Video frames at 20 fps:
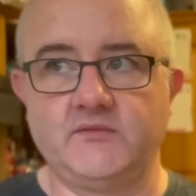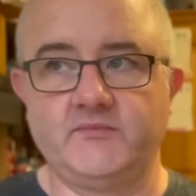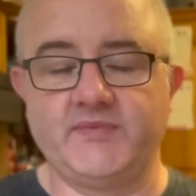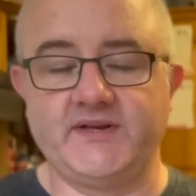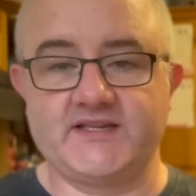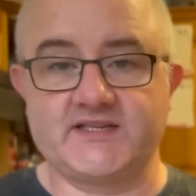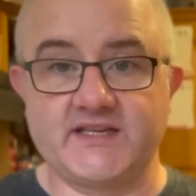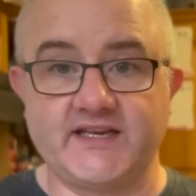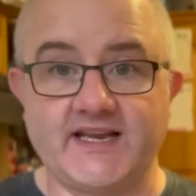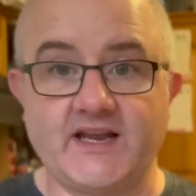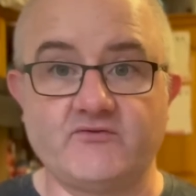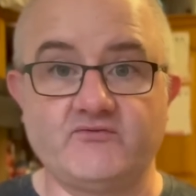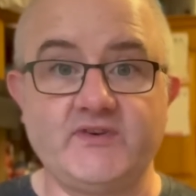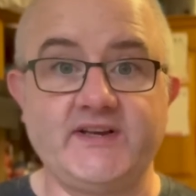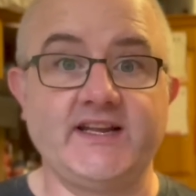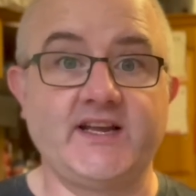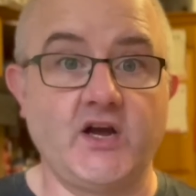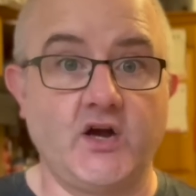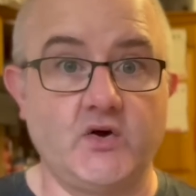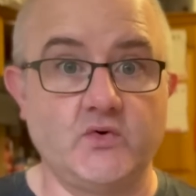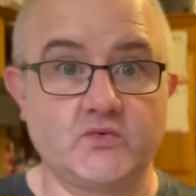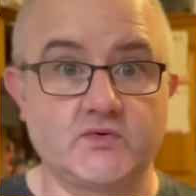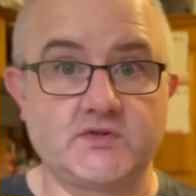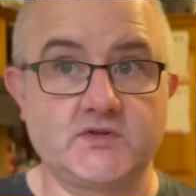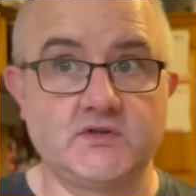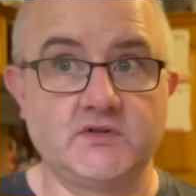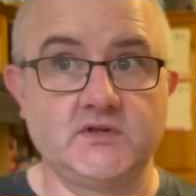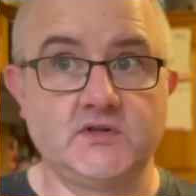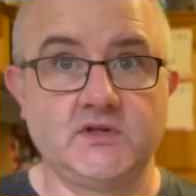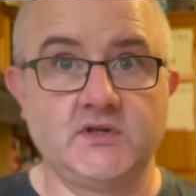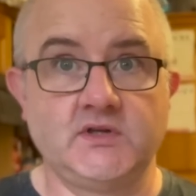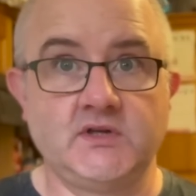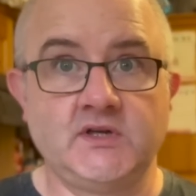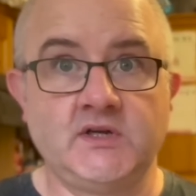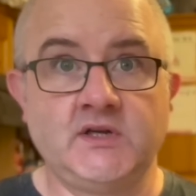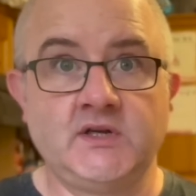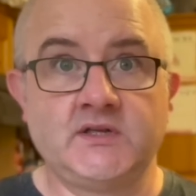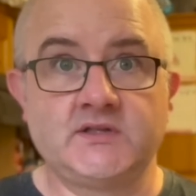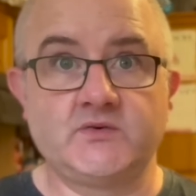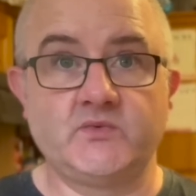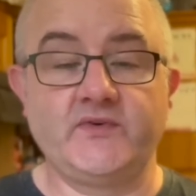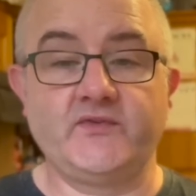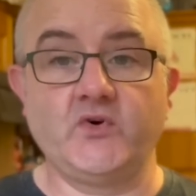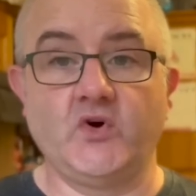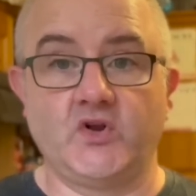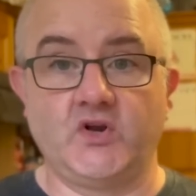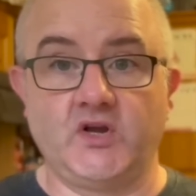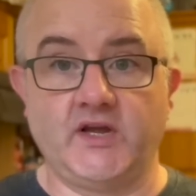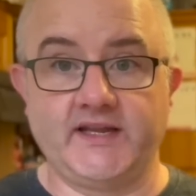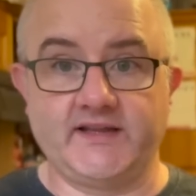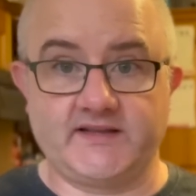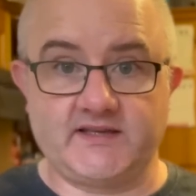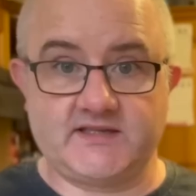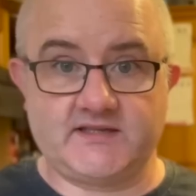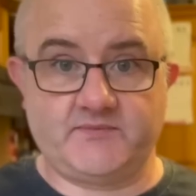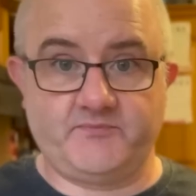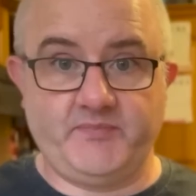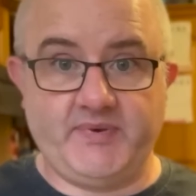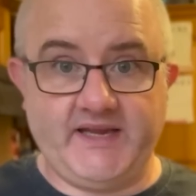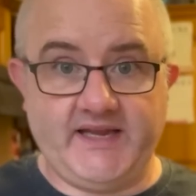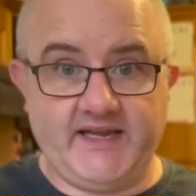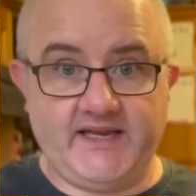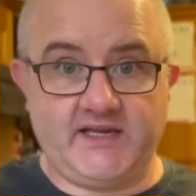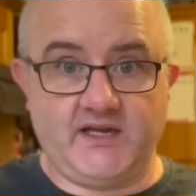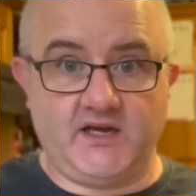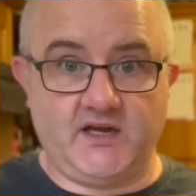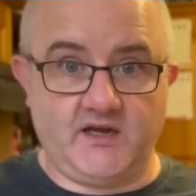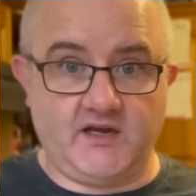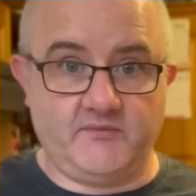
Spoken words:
but it's going to get really cold. So we've got like this big